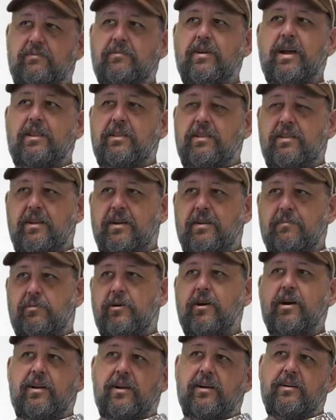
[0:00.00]
rather than a
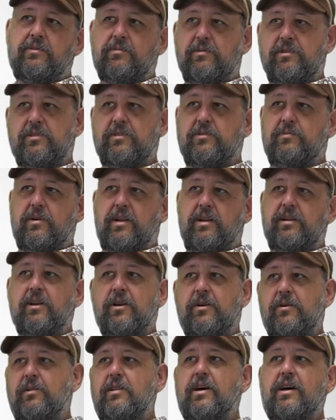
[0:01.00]
product, which is what, you
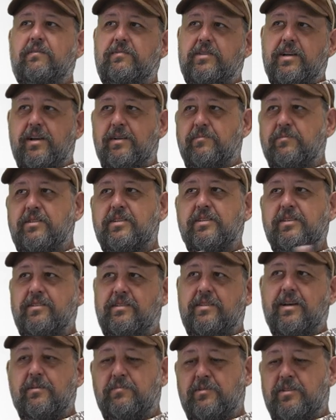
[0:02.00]
know, a lot of times these
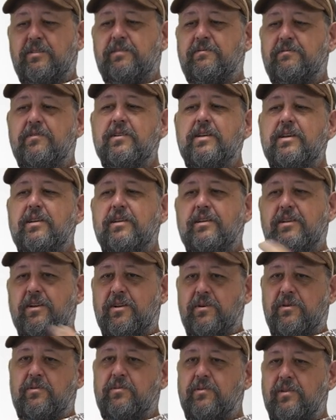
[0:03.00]
types of, you
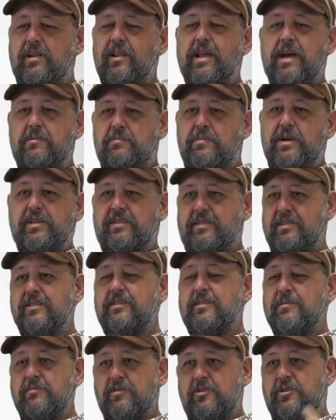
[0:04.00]
know, cloud-based
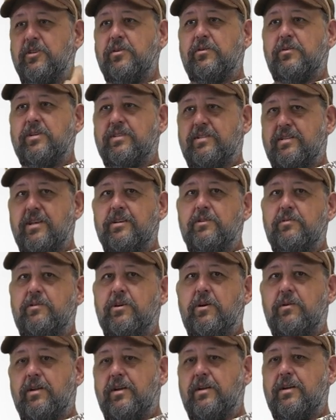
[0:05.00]
systems do, is that you
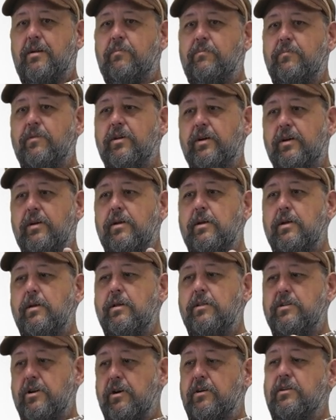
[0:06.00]
don't end up, the,
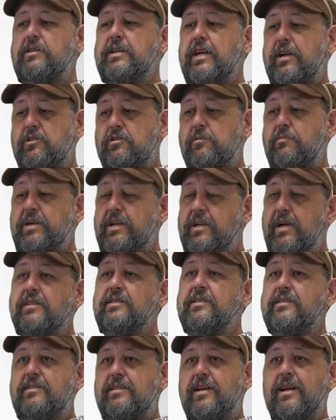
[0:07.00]
the architecture,
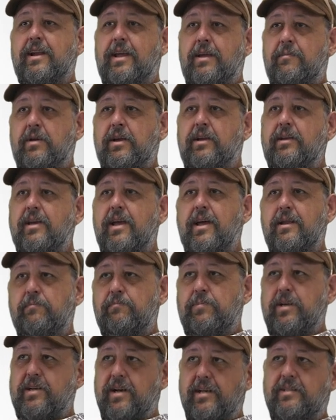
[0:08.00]
because it's dynamic
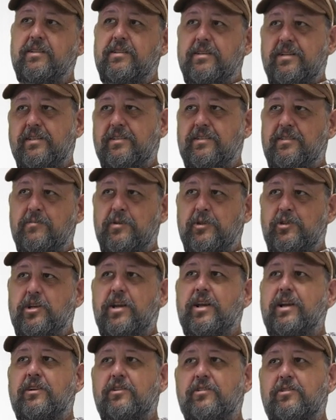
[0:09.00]
and because it needs to be
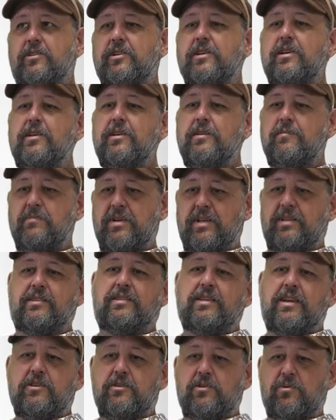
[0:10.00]
changed, means
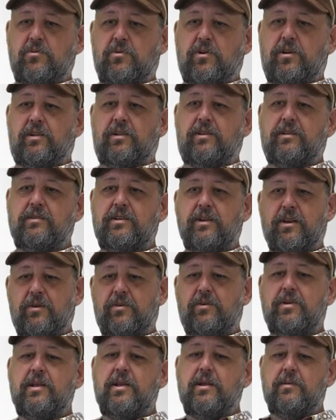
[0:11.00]
that you will, you
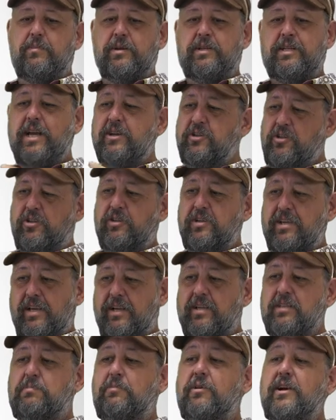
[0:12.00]
know, potentially
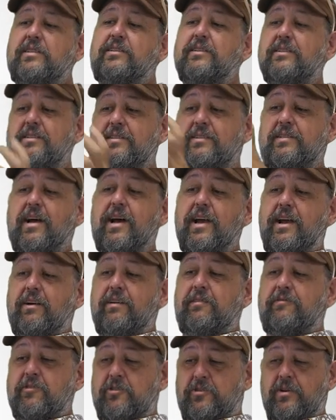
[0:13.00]
express a
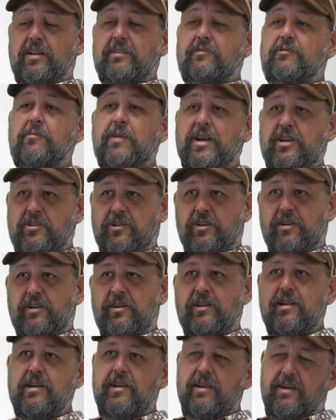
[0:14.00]
desire for
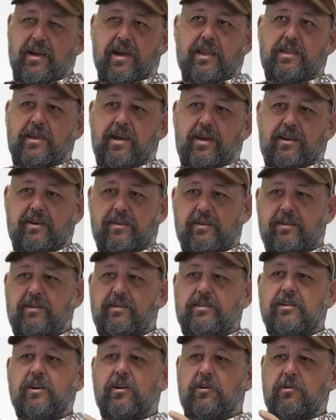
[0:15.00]
transformation. And
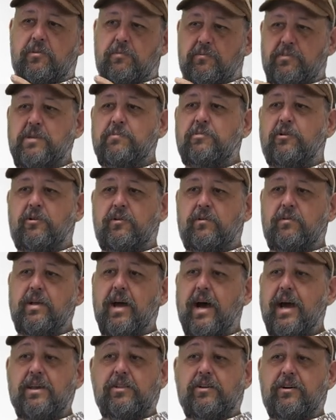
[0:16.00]
then, you know, people
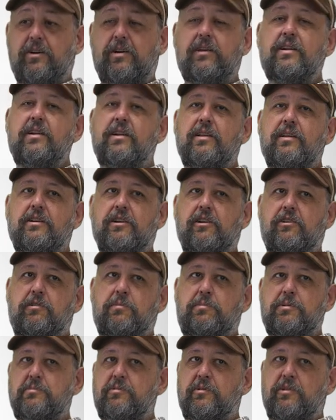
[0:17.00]
either, you know,
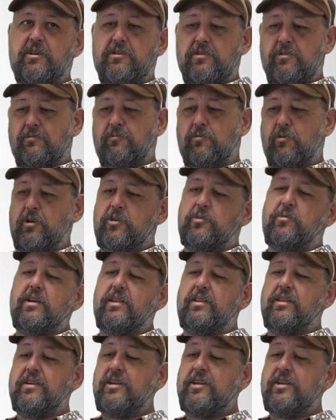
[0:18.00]
the people that you've worked with